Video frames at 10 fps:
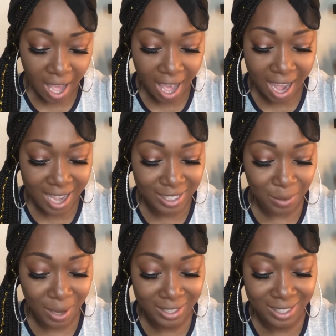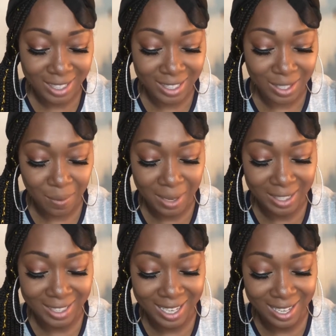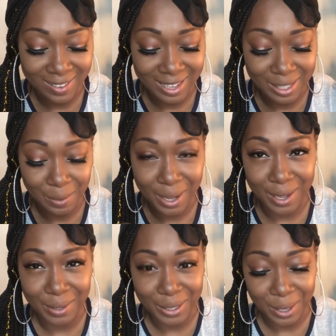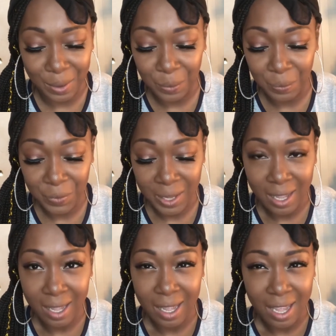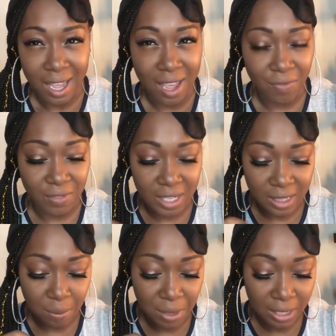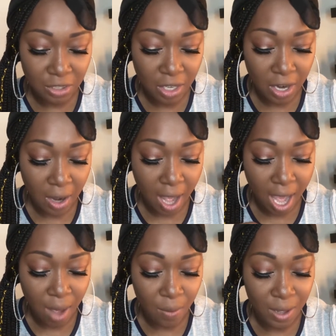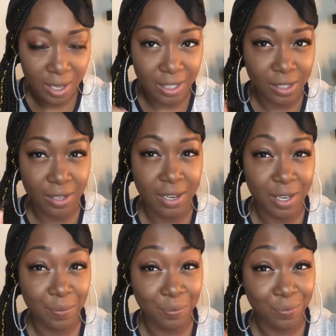I swatched this on my channel as well. So if there's a picture, I will insert it